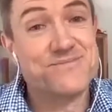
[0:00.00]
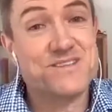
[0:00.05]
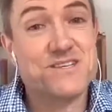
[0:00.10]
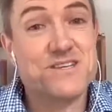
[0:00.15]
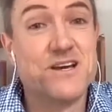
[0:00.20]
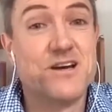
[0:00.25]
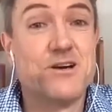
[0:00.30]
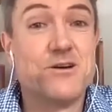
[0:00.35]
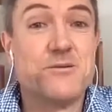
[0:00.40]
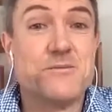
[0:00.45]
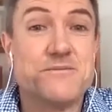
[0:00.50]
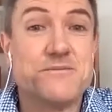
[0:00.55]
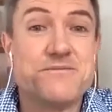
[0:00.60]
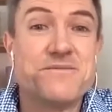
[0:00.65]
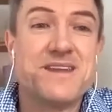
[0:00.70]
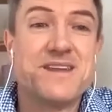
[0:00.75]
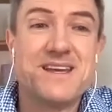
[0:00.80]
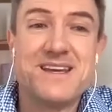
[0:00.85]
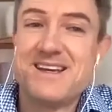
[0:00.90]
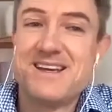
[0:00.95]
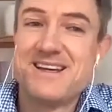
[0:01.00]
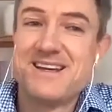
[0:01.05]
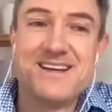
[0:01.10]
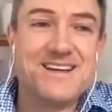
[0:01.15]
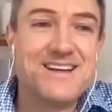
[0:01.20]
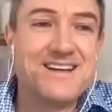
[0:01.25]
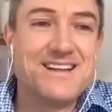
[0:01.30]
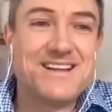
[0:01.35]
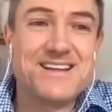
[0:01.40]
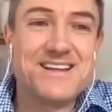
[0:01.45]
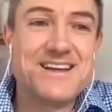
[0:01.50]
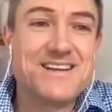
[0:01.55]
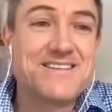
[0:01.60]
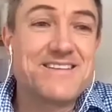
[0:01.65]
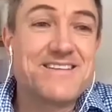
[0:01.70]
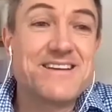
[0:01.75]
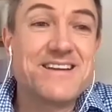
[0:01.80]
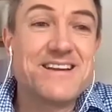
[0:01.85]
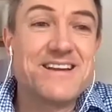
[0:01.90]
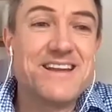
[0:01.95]
So
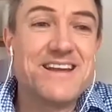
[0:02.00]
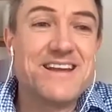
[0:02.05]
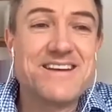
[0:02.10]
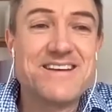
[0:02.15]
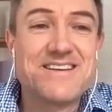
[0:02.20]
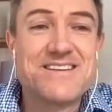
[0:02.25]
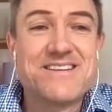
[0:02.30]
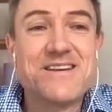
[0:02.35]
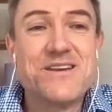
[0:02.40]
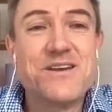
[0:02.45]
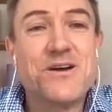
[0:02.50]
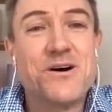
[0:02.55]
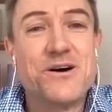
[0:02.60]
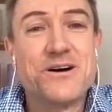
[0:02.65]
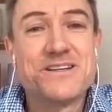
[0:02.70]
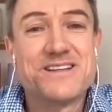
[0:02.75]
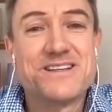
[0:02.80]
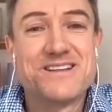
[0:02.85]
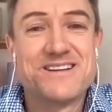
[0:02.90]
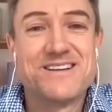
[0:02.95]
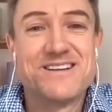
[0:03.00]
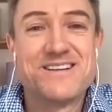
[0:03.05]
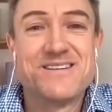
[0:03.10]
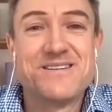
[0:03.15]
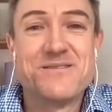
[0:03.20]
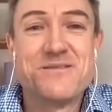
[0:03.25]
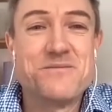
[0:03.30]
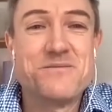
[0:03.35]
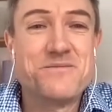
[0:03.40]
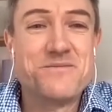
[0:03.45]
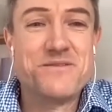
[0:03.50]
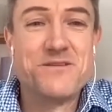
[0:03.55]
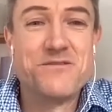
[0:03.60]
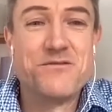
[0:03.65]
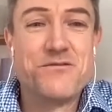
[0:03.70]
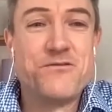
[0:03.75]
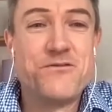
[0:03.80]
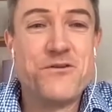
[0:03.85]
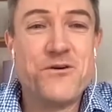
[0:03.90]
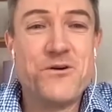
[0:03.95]
let us not
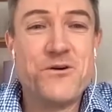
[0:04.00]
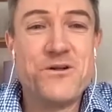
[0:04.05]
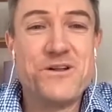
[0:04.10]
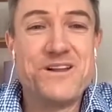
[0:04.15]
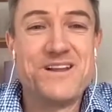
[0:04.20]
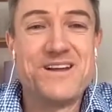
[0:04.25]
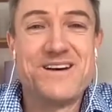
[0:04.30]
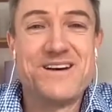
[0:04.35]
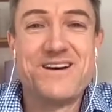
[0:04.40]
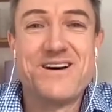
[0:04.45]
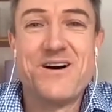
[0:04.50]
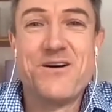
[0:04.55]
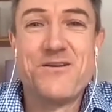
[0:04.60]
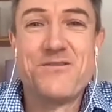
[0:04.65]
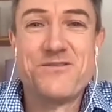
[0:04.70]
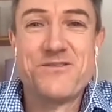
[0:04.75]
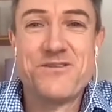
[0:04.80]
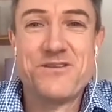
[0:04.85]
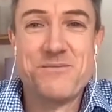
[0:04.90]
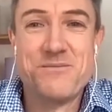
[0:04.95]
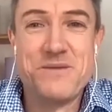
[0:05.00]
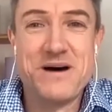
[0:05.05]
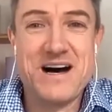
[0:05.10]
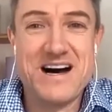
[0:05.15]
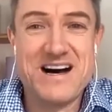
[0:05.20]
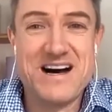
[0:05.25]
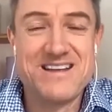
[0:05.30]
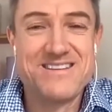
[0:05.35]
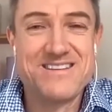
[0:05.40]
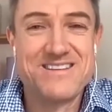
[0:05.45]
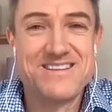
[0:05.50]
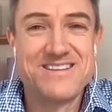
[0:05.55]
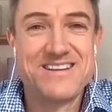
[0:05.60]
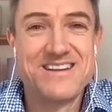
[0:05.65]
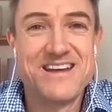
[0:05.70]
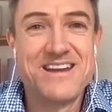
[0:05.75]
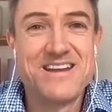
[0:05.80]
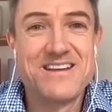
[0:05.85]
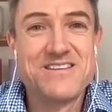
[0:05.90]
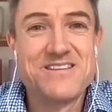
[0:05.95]
fall off the path.
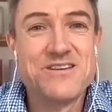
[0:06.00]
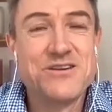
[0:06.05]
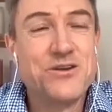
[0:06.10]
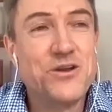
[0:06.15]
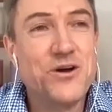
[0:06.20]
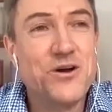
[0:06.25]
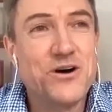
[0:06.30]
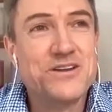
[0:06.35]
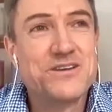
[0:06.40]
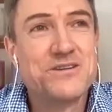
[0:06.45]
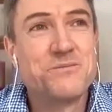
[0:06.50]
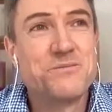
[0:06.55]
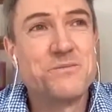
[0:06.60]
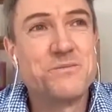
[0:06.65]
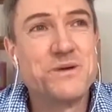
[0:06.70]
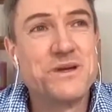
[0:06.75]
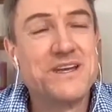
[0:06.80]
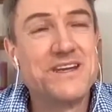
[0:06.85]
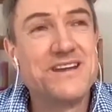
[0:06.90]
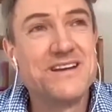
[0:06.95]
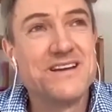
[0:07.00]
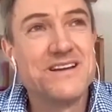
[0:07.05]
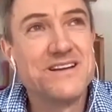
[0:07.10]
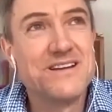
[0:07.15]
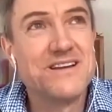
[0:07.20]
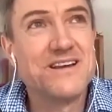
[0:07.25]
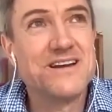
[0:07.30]
Let us not be